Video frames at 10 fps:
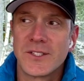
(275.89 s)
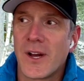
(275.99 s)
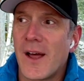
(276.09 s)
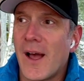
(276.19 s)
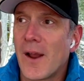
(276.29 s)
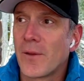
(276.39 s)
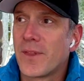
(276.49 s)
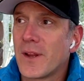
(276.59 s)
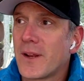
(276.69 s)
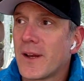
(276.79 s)
And so I
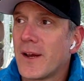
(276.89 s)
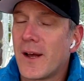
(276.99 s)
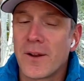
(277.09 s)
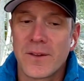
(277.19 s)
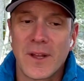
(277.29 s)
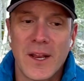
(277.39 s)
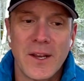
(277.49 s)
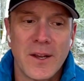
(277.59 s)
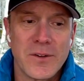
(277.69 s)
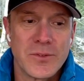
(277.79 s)
don't think
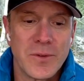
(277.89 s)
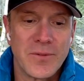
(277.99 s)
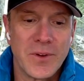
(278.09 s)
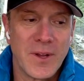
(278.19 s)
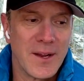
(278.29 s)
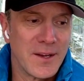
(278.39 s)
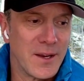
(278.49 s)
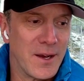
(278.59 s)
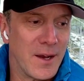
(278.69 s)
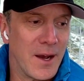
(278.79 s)
any coach would feel
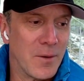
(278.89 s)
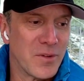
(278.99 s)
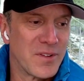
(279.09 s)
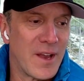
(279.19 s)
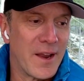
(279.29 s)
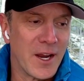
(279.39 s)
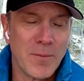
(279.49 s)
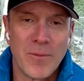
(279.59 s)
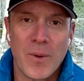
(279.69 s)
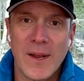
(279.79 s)
like I was sliding
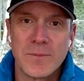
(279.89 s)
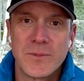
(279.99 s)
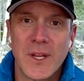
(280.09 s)
him up when I